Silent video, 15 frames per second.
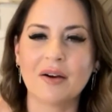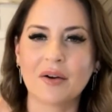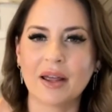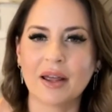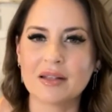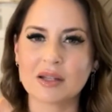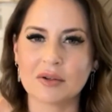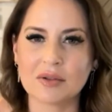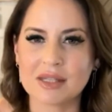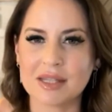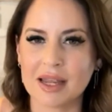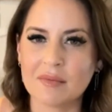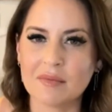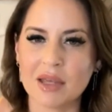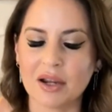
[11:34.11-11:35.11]
Okay, so
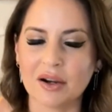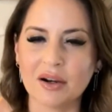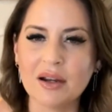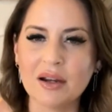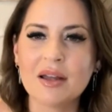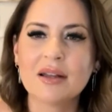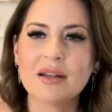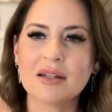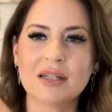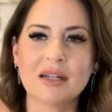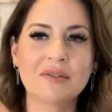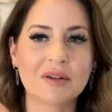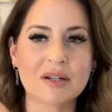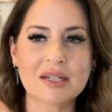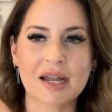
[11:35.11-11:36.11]
same year,
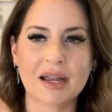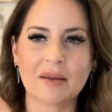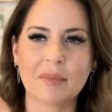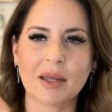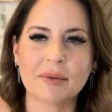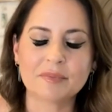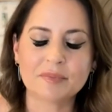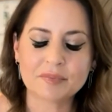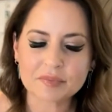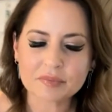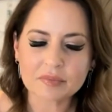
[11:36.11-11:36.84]
different timing.